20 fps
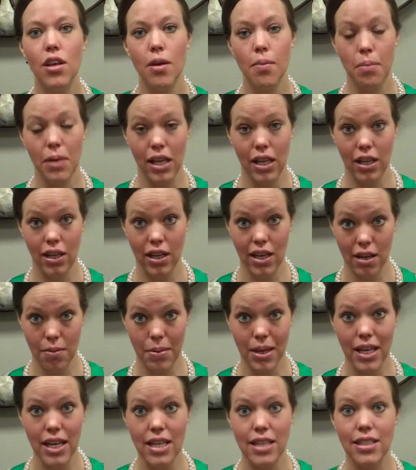be, can
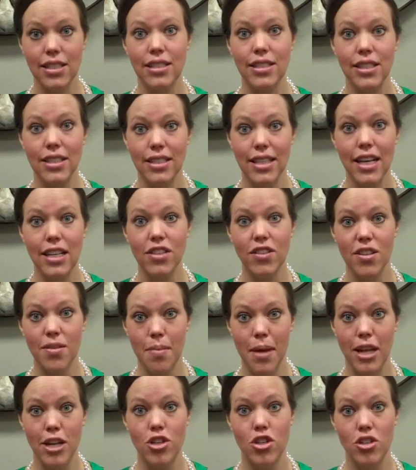begin to successfully successfully
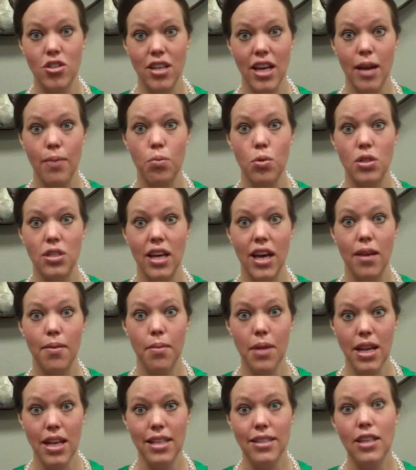manage your type 1
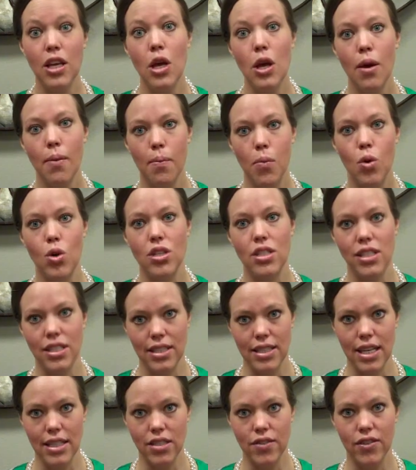diabetes more
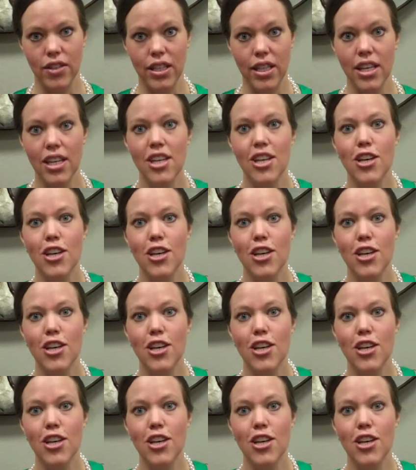successfully.